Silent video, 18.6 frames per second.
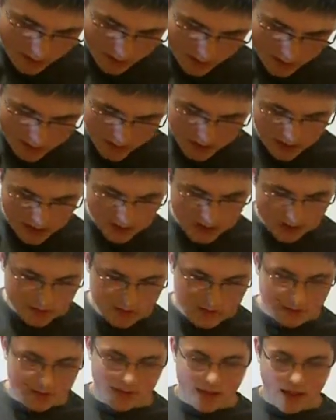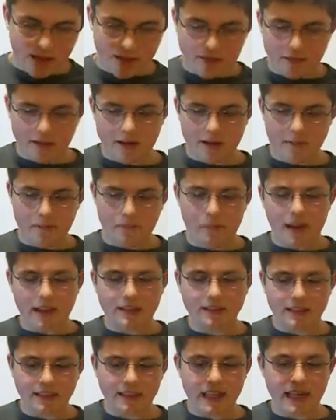that it bends like
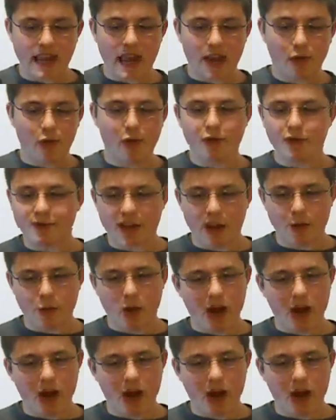that. I don't understand why.